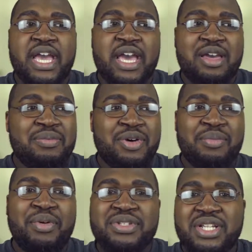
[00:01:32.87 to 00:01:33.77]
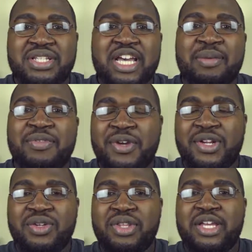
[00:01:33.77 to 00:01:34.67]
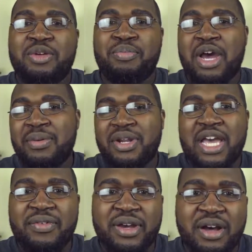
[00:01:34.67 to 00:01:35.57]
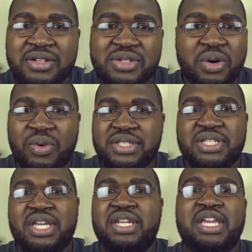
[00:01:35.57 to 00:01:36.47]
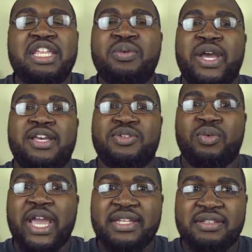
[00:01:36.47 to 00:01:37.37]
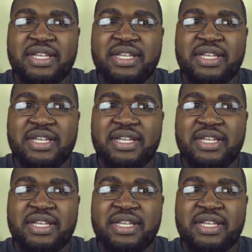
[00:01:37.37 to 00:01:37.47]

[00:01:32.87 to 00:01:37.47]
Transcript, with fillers: But most of the time, if you're gonna do that, you're probably gonna have a console once again anyways, right?